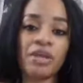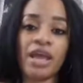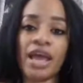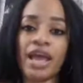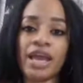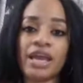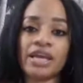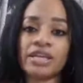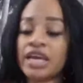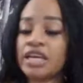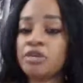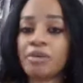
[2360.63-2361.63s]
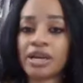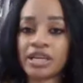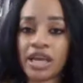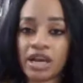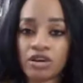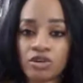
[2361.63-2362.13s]
And anybody
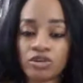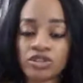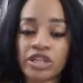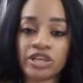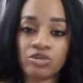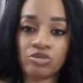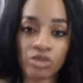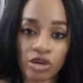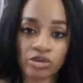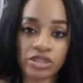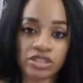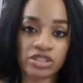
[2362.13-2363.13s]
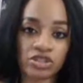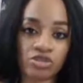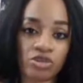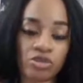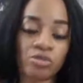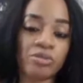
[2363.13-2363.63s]
else that that's in the
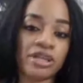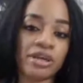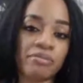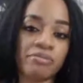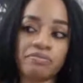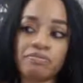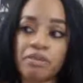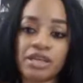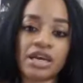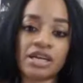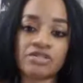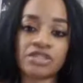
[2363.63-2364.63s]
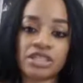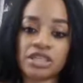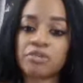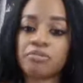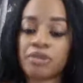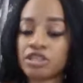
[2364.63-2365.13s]
group that may not have seen
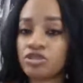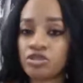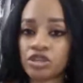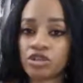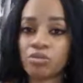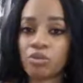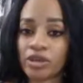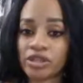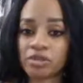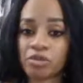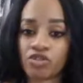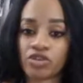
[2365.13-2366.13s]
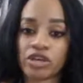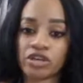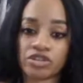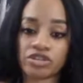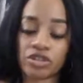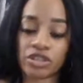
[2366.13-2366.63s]
it, make sure that you point them over
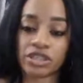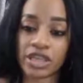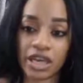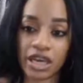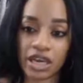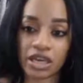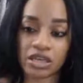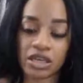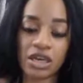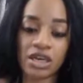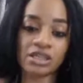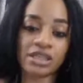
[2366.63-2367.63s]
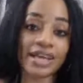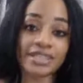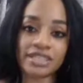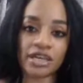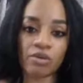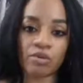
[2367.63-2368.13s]
here so that they can. Last
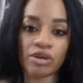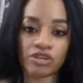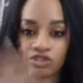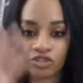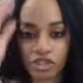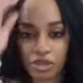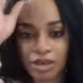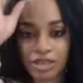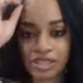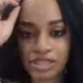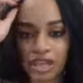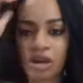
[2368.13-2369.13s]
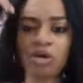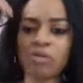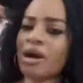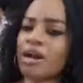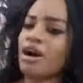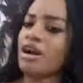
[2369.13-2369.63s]
thing I want is for somebody to say, oh
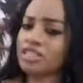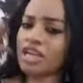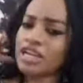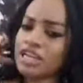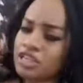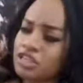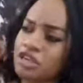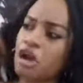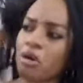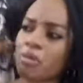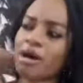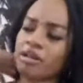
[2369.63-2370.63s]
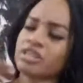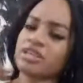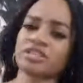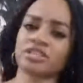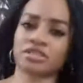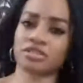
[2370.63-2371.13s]
my gosh, I didn't know about
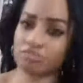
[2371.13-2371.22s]
this.